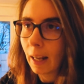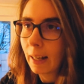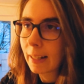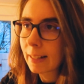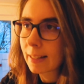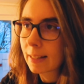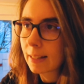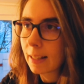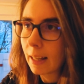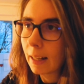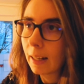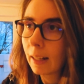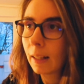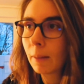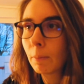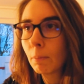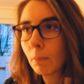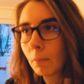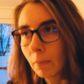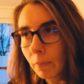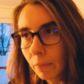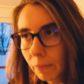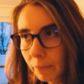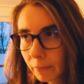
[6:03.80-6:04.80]
Next
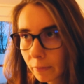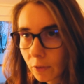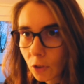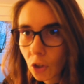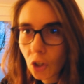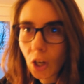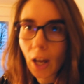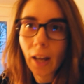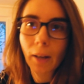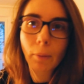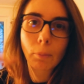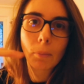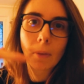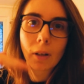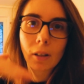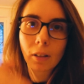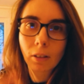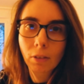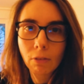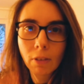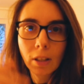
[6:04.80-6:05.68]
setting, check mark,